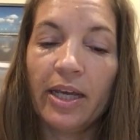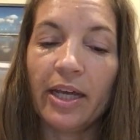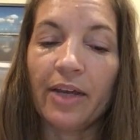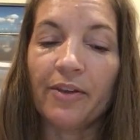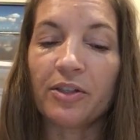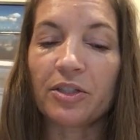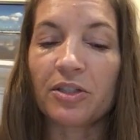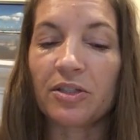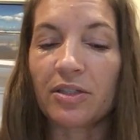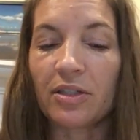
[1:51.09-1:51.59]

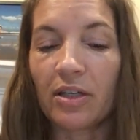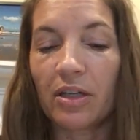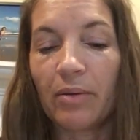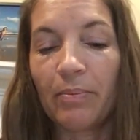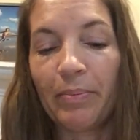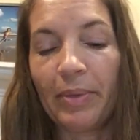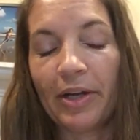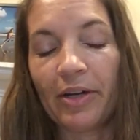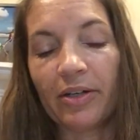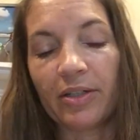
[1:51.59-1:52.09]
And this is in
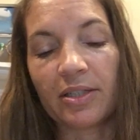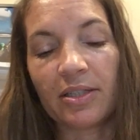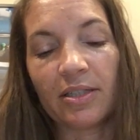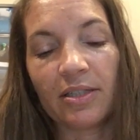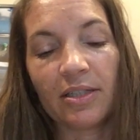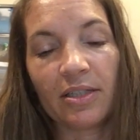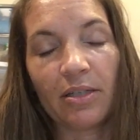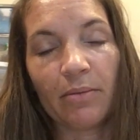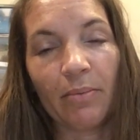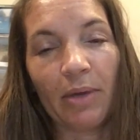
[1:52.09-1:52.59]

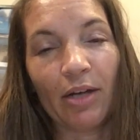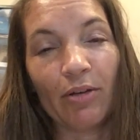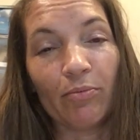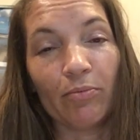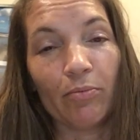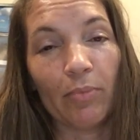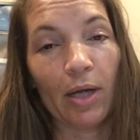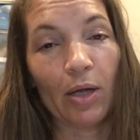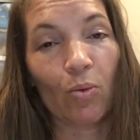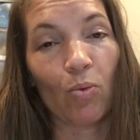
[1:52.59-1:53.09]
comparison to my
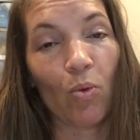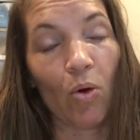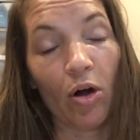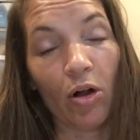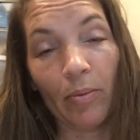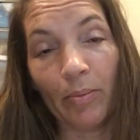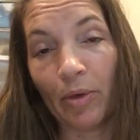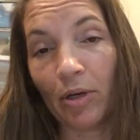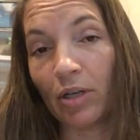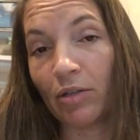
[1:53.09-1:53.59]

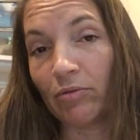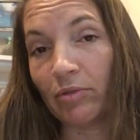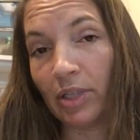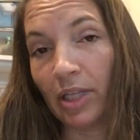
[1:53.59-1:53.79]
Walmart